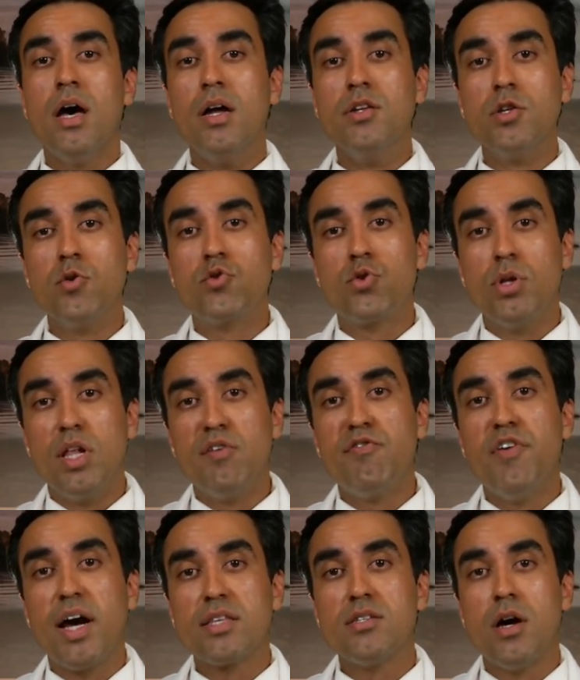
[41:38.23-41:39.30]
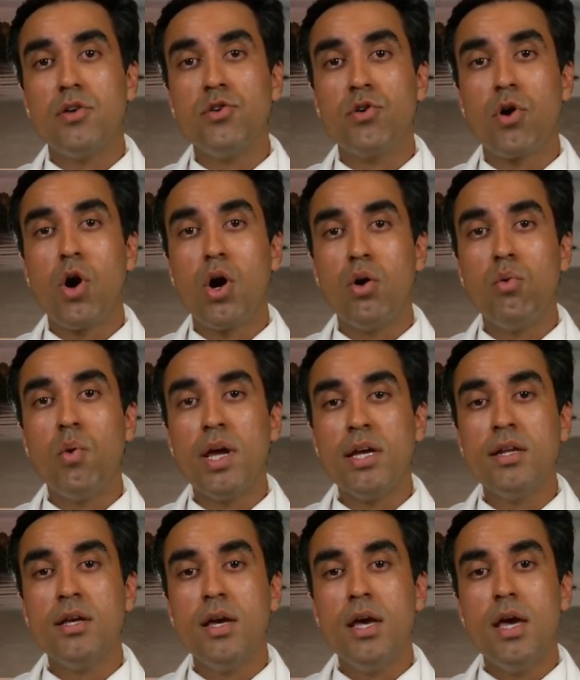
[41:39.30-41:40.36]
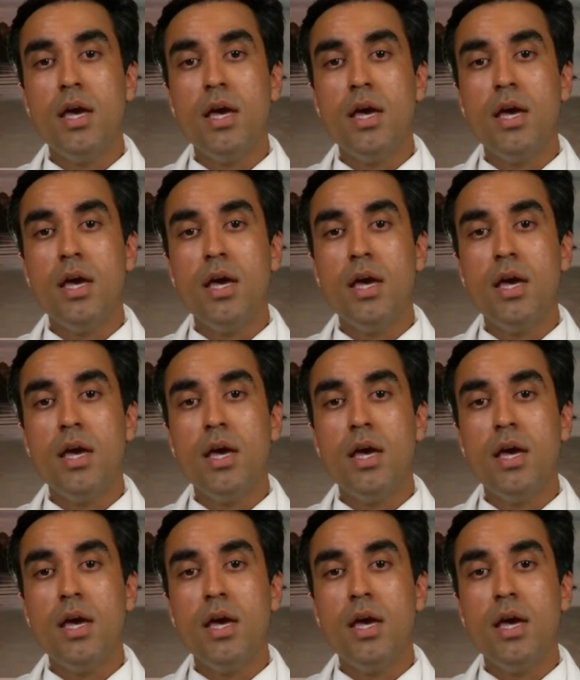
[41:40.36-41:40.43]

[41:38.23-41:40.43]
a neutral effect on your heart rate.